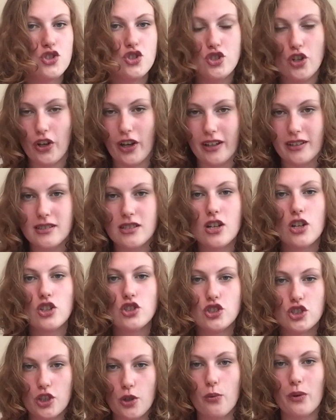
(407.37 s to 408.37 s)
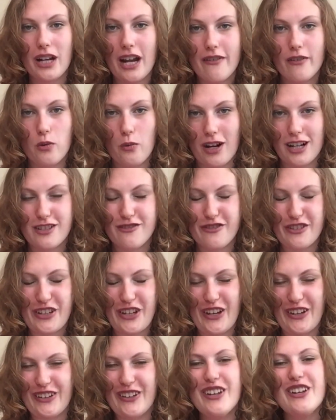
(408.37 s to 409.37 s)
Do it. Do whatever works for
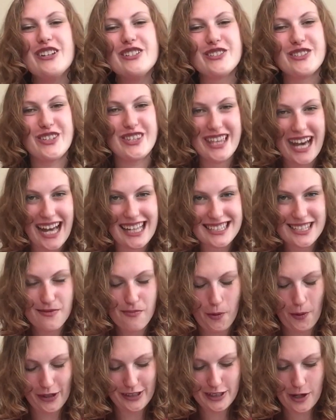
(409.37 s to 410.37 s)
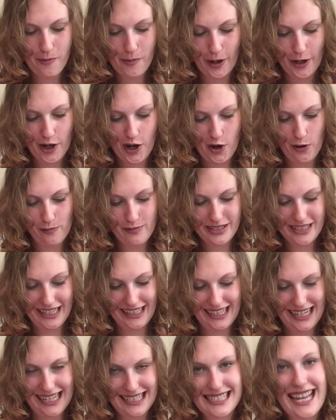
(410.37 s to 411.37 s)
you. So that's the point about
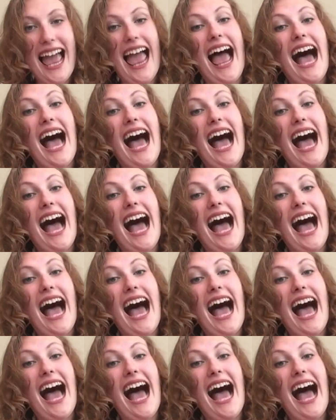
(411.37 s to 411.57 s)
homesickness.